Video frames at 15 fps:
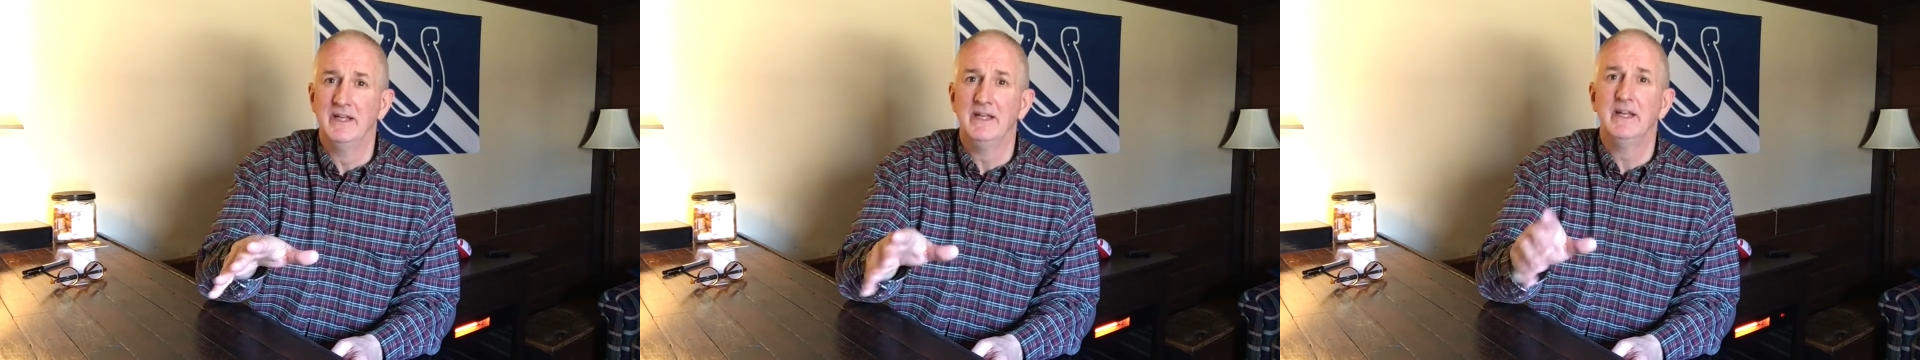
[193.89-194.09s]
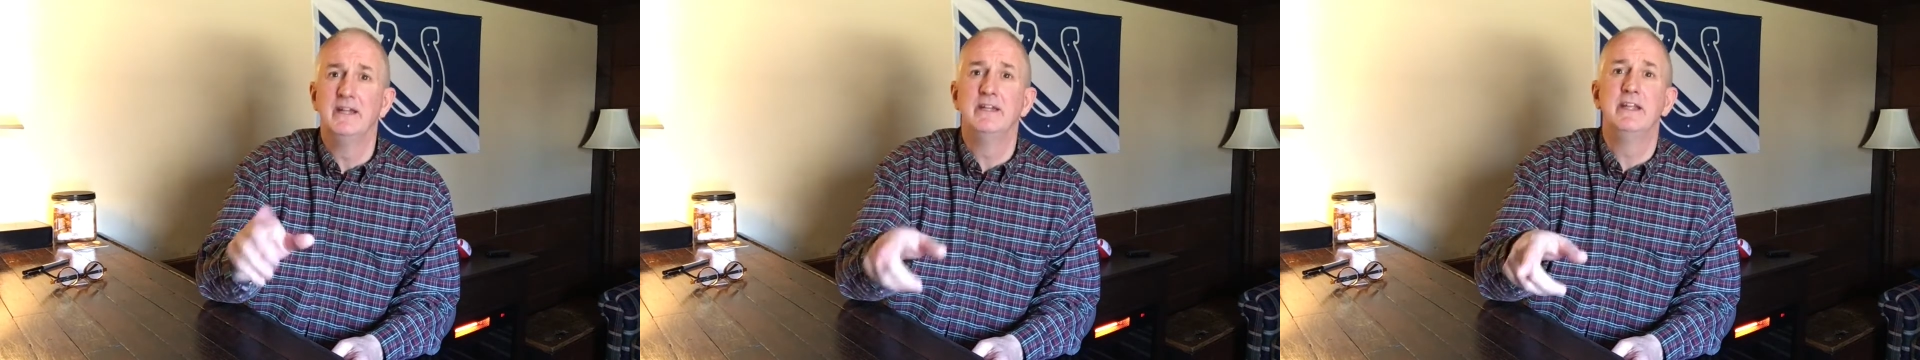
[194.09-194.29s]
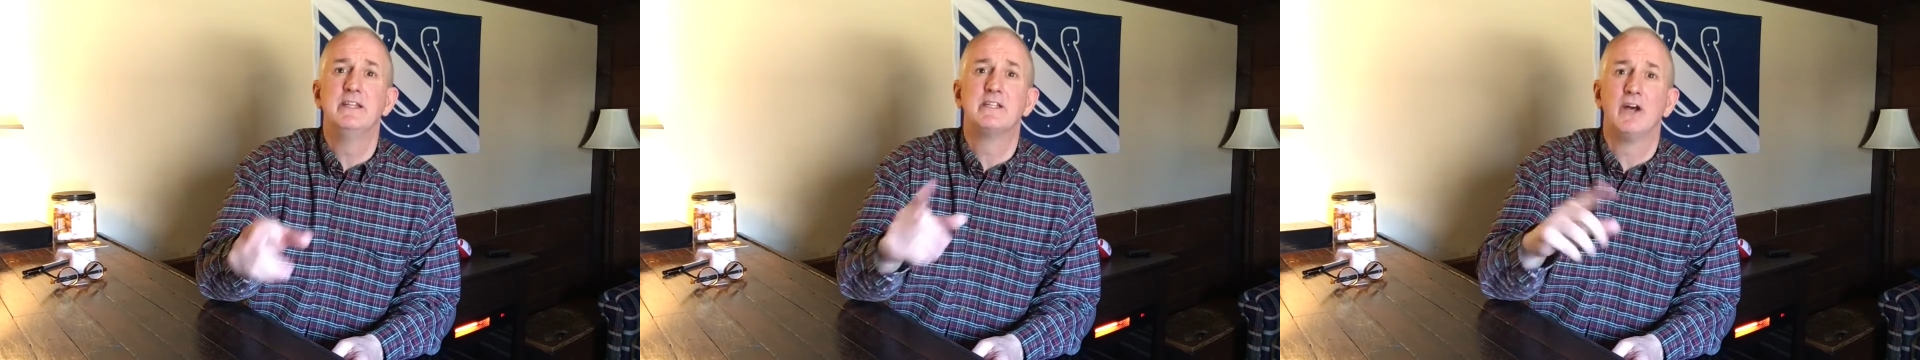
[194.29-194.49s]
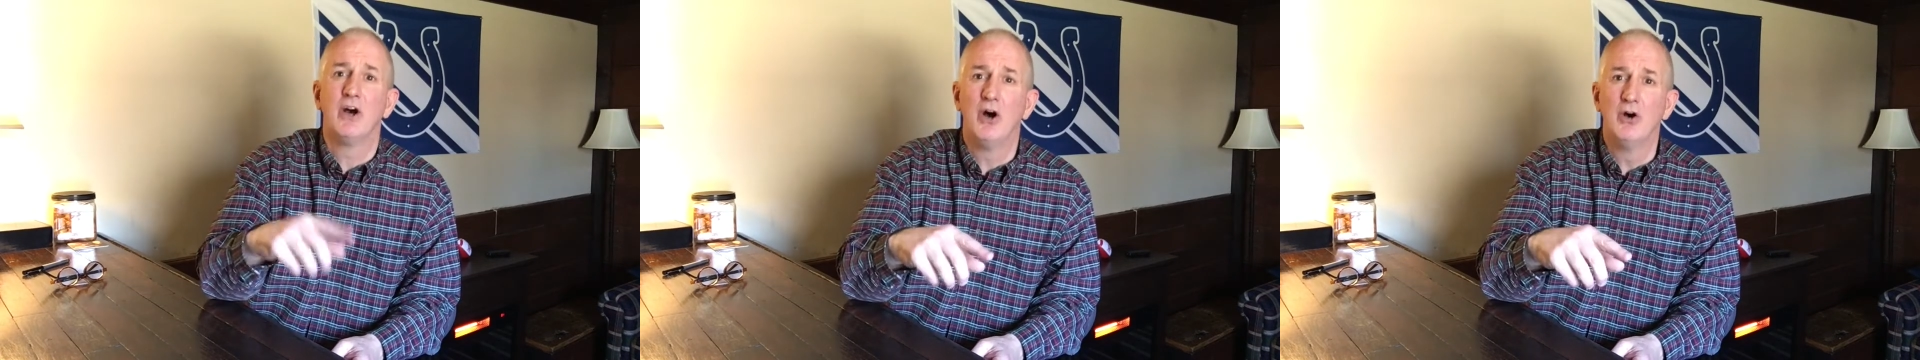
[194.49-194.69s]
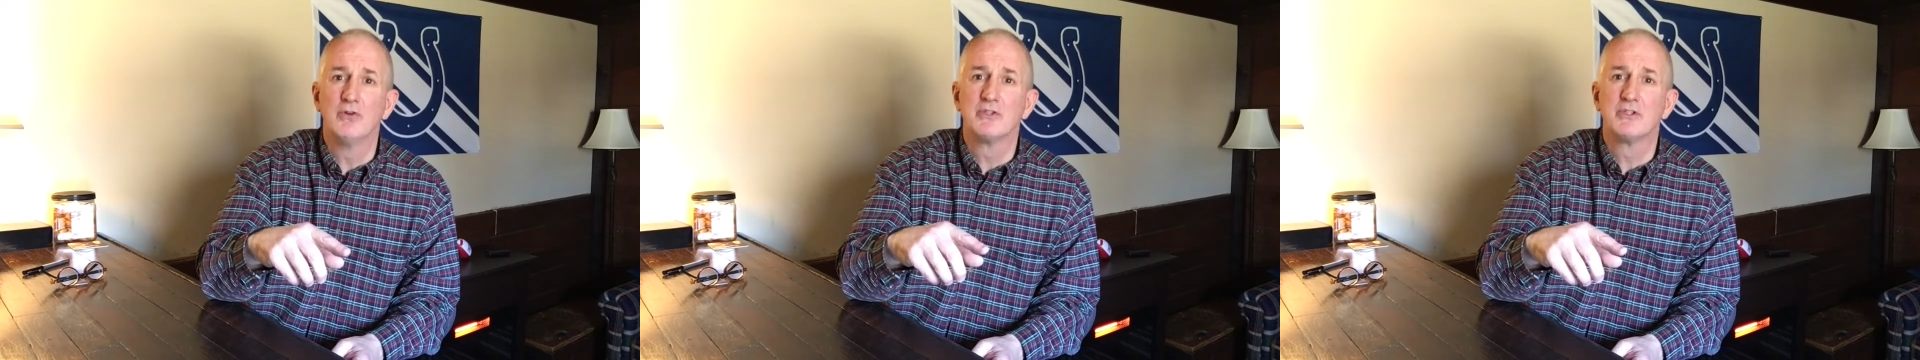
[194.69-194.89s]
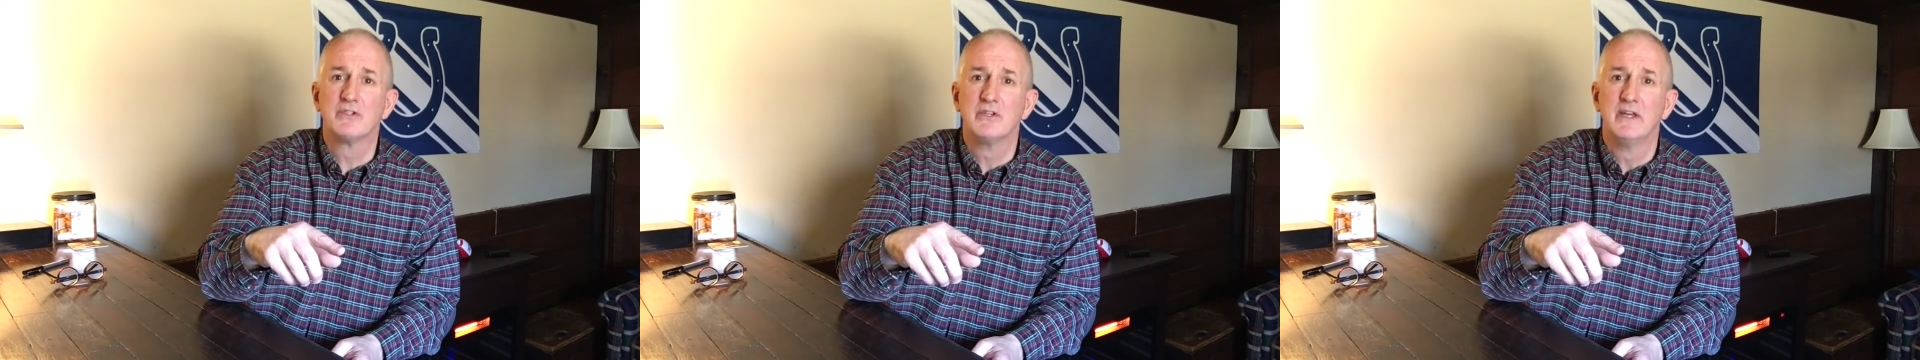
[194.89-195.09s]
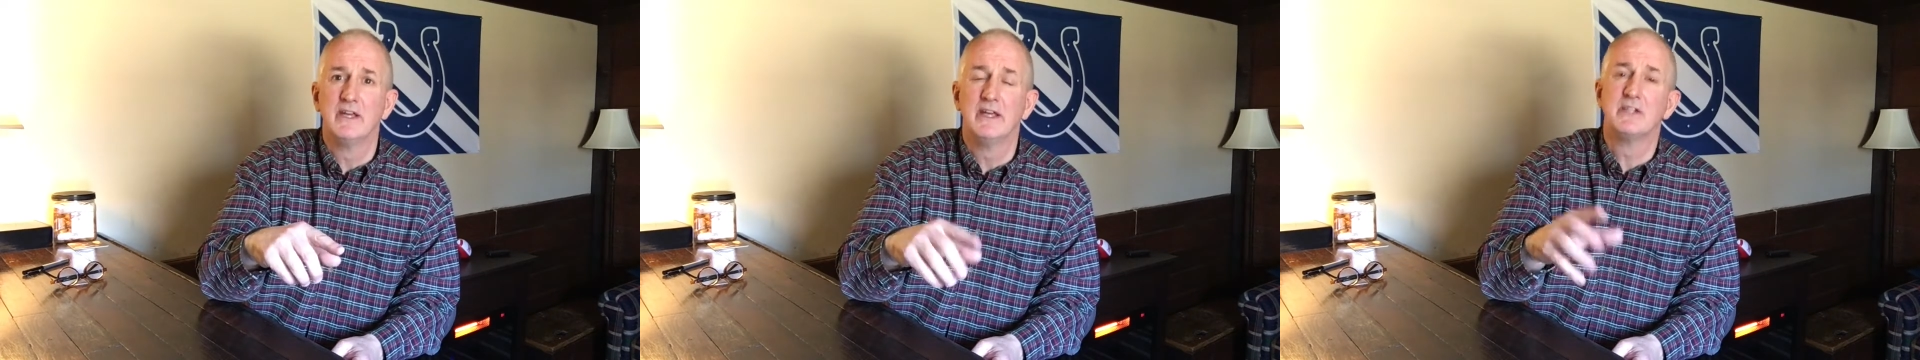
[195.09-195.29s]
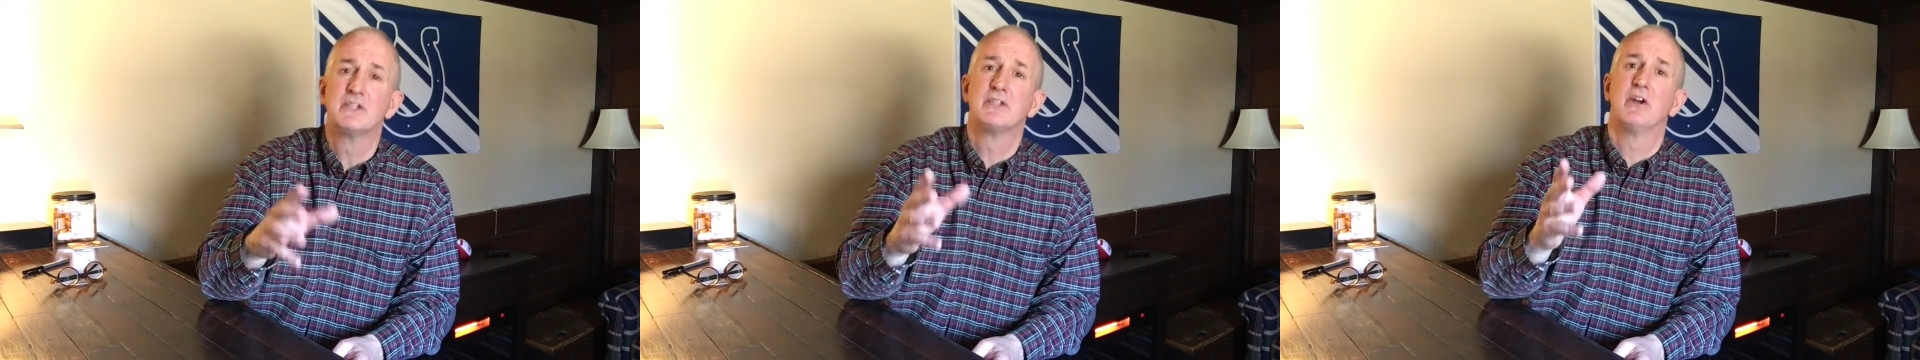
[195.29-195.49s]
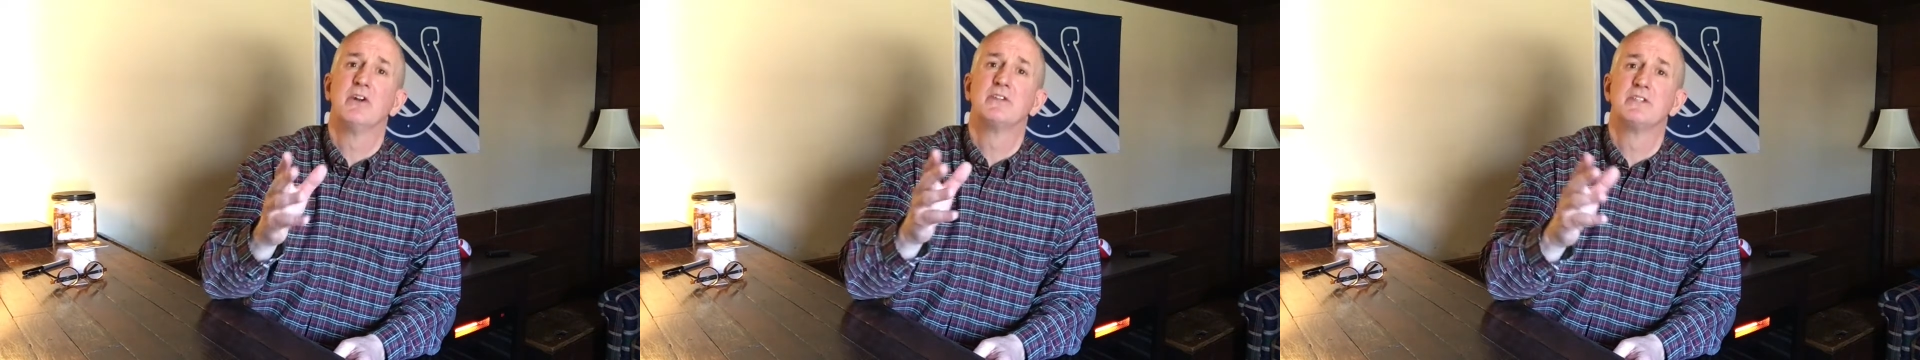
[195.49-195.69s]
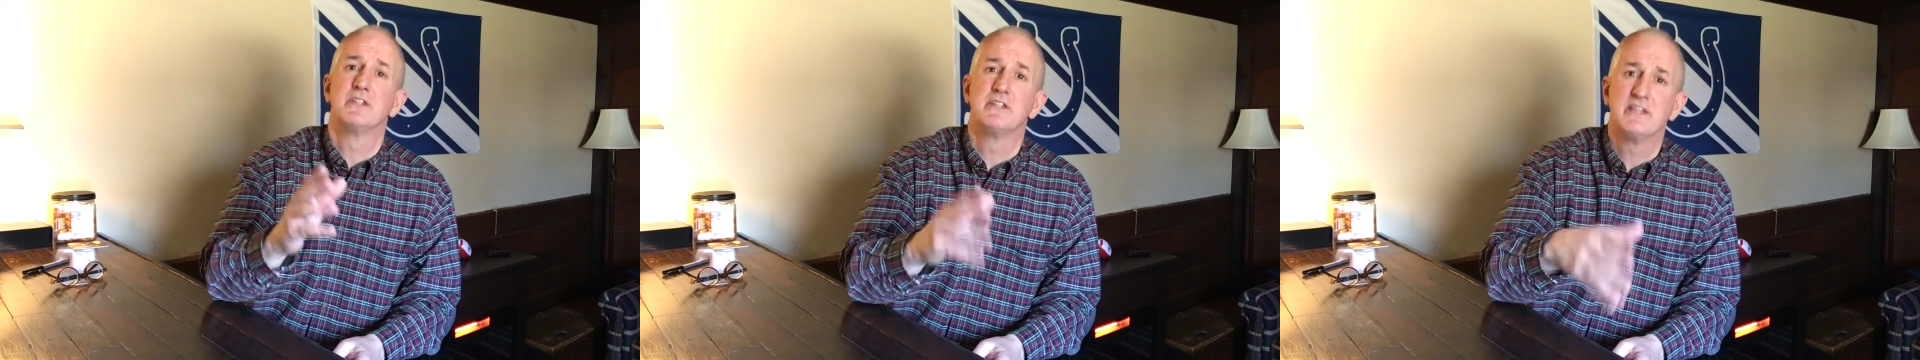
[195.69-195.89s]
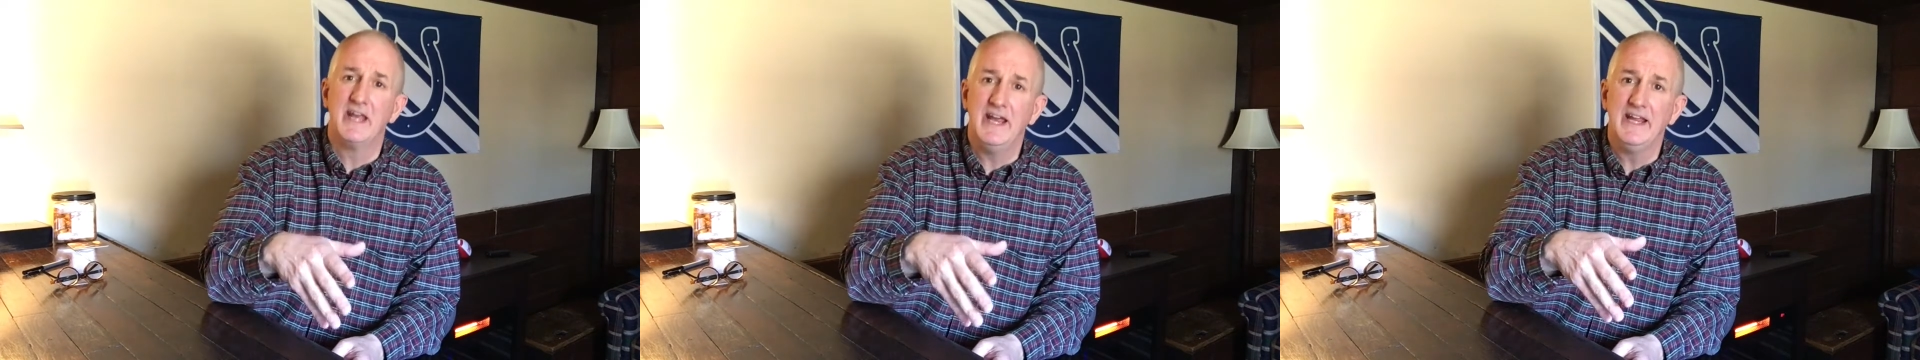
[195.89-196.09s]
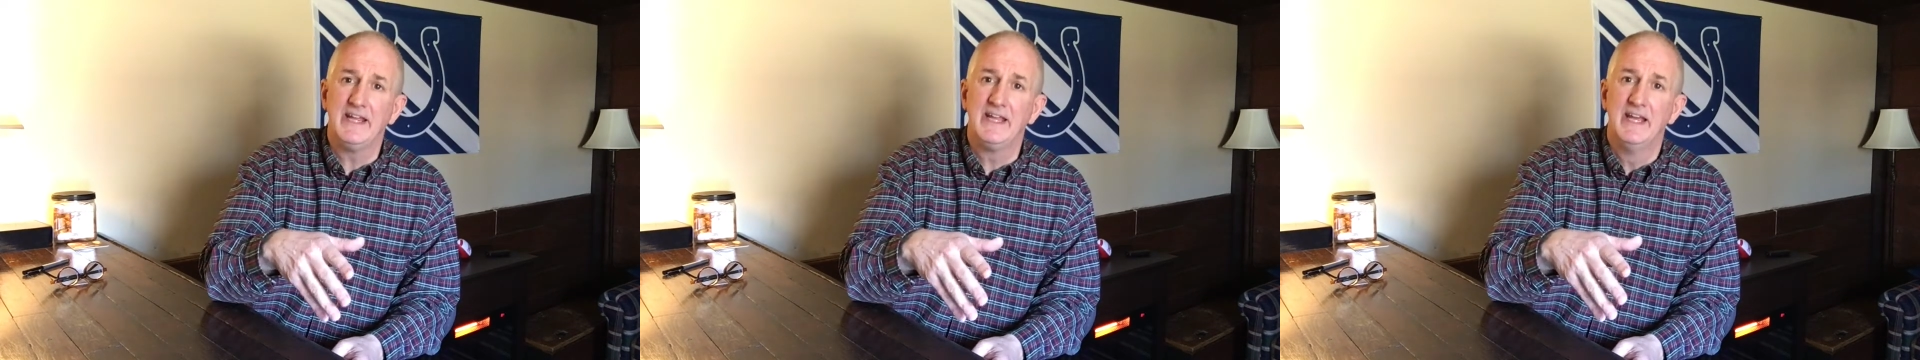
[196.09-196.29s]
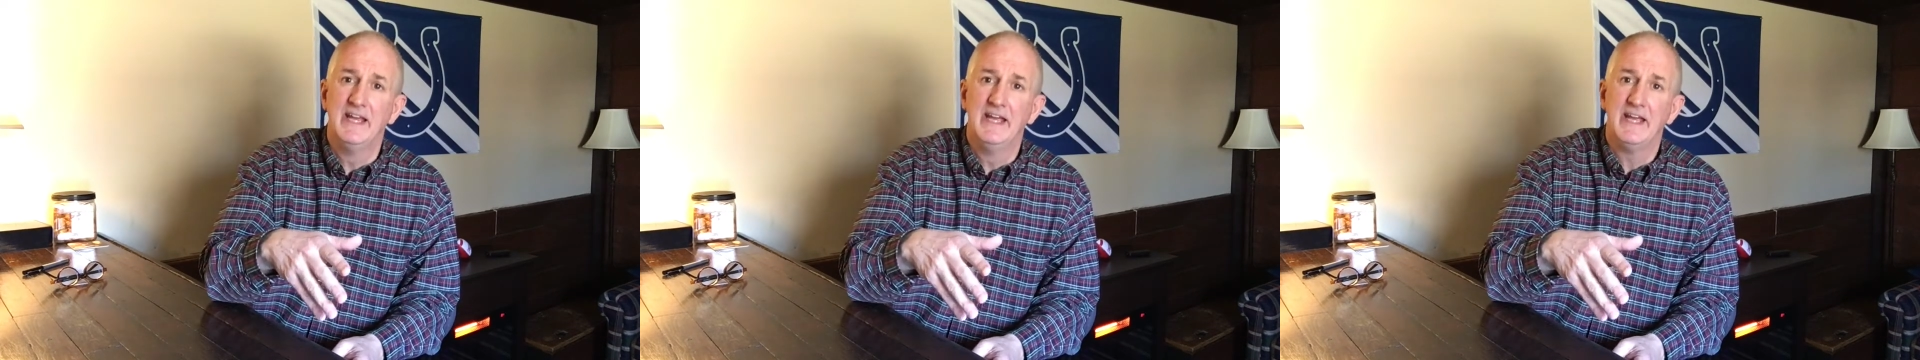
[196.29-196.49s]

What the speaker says: It needs a host. It starts to take,